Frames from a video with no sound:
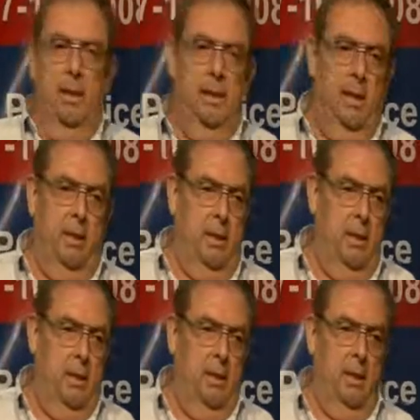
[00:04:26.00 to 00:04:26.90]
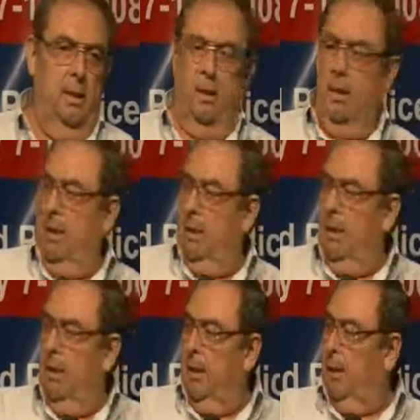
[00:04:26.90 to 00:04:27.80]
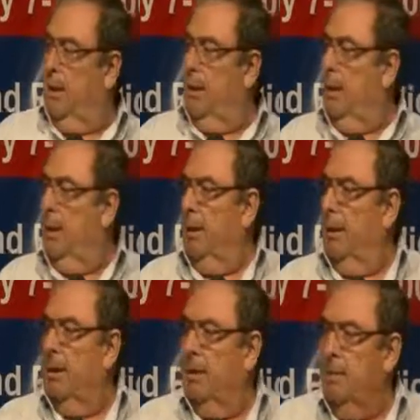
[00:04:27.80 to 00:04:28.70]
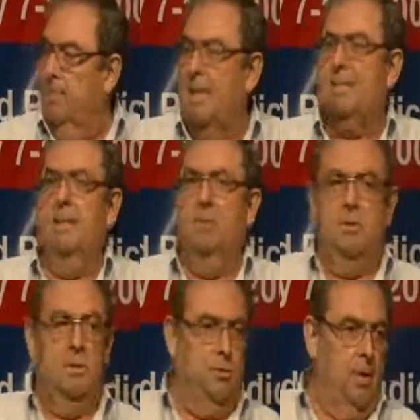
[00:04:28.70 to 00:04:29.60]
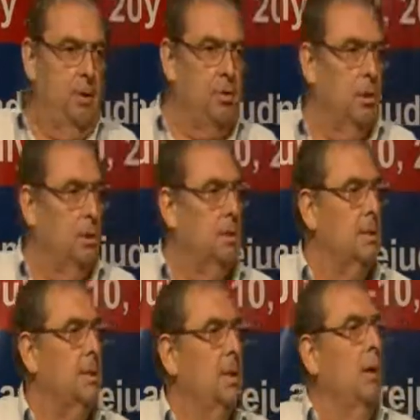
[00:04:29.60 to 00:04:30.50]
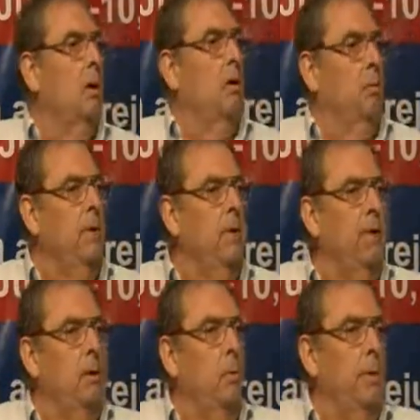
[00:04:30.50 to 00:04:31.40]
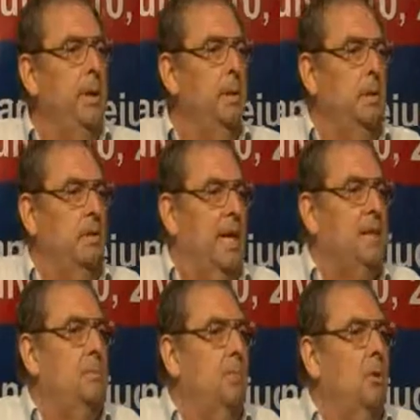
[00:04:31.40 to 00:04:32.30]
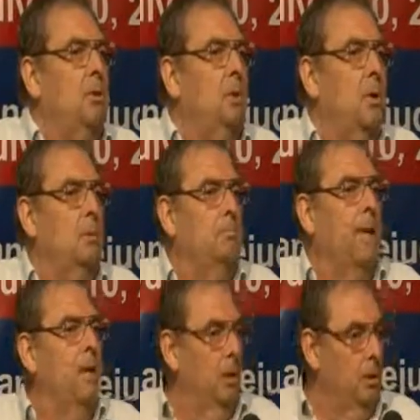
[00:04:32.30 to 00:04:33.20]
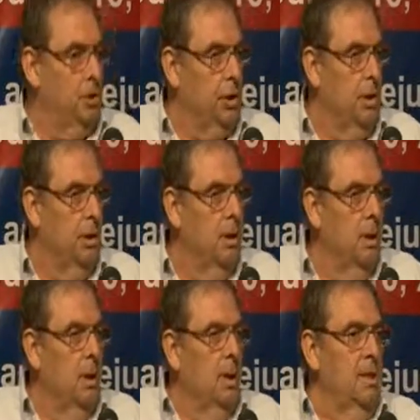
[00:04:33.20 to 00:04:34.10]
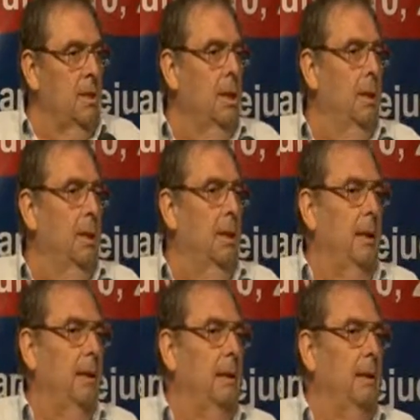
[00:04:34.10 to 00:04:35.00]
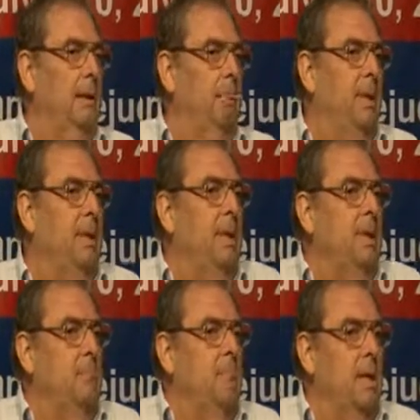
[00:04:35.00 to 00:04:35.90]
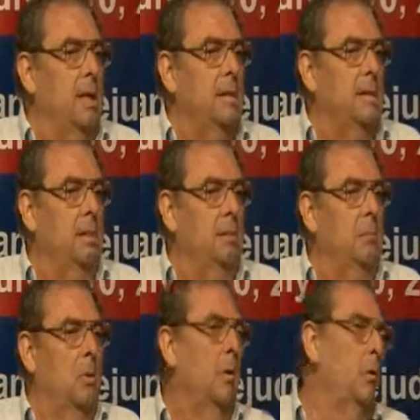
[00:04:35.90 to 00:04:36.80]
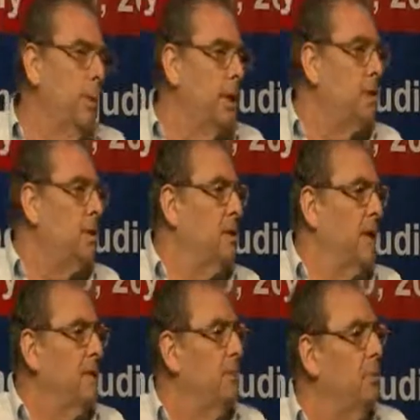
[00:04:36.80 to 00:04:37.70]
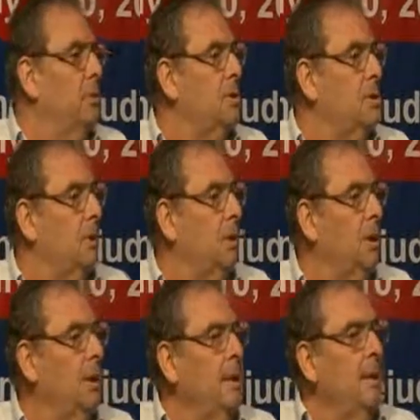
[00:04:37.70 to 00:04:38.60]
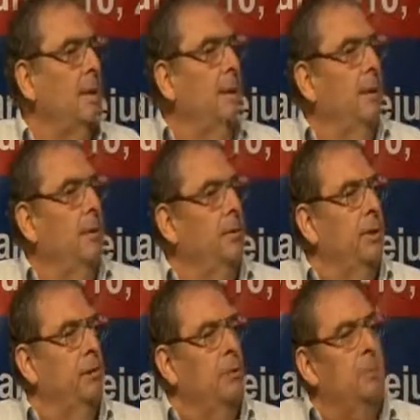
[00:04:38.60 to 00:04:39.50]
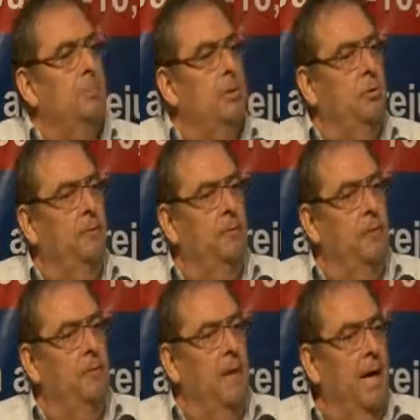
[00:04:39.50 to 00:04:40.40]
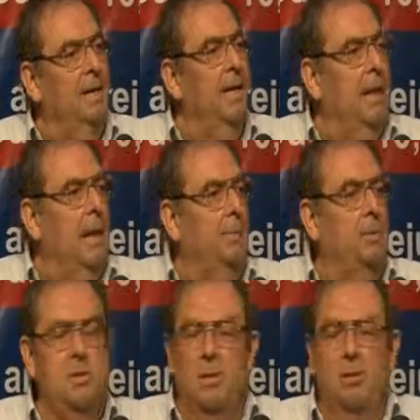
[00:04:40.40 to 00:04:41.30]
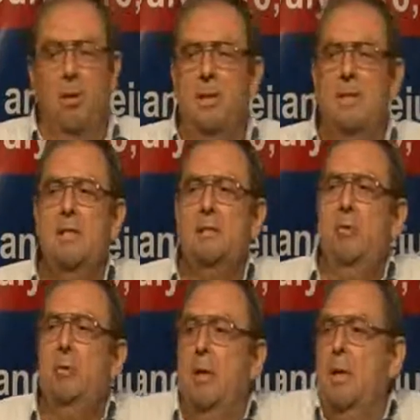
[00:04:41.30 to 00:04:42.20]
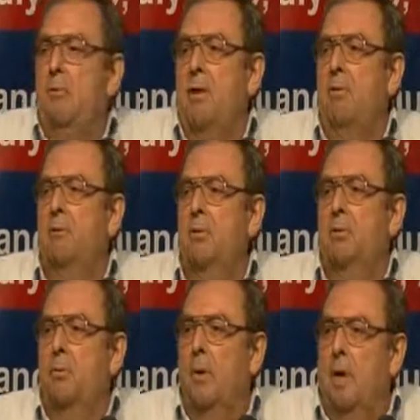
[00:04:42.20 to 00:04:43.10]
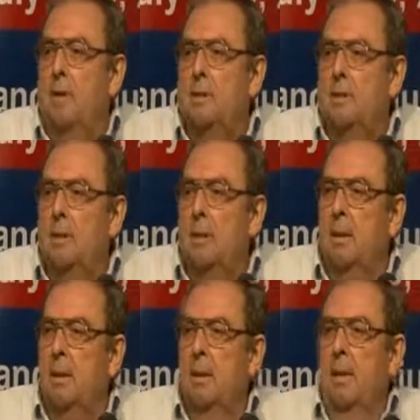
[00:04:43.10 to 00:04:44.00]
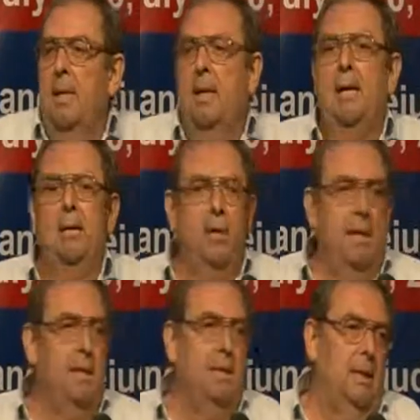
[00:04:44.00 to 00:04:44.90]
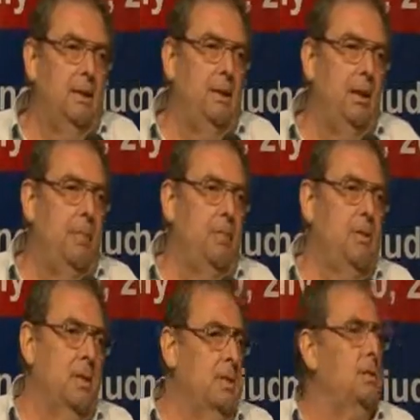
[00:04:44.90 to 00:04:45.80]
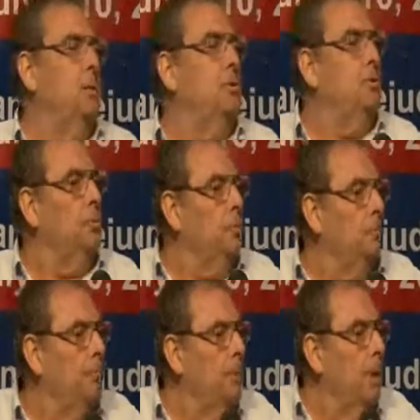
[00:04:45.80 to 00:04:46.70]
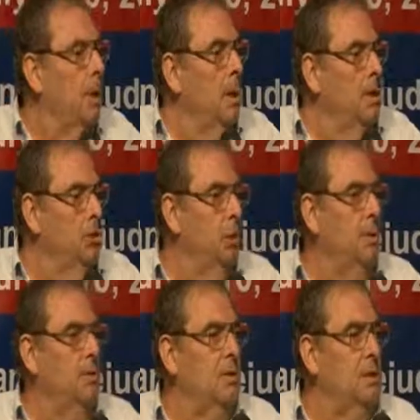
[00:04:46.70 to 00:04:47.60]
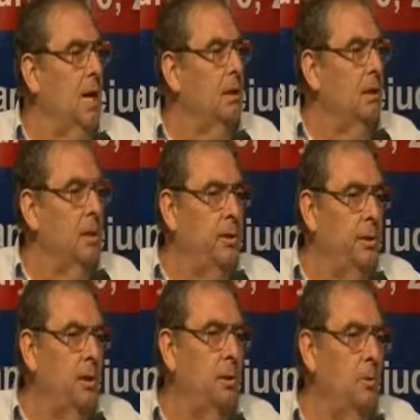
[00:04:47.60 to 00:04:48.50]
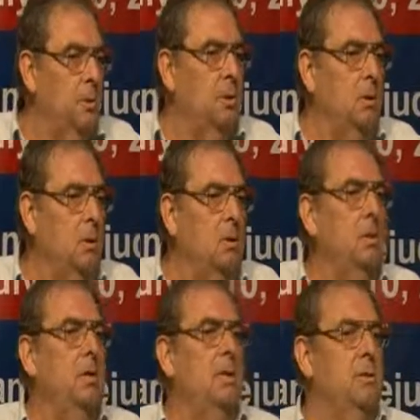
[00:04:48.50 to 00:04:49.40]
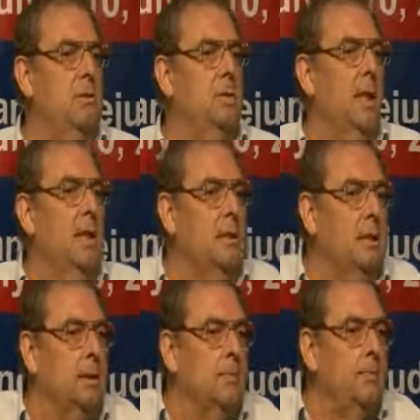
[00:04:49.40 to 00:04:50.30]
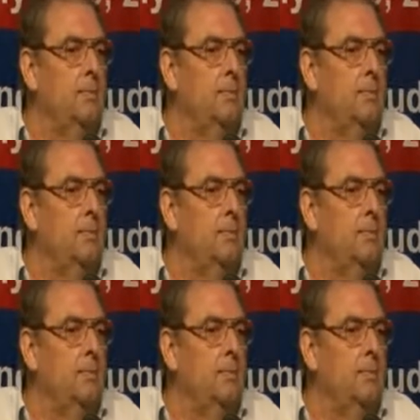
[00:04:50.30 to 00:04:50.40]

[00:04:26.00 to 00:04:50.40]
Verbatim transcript: in, in, in, in, in uh, in, uh, in, in mass demonstrations, reading weird textbooks on biology, uh, uh, uh, being immersed in more weird textbooks on, on the treatment of, of handicapped. So all this is totally irrelevant to us. And I think that the opposite is the true. German society in the 30s was an ordinary society.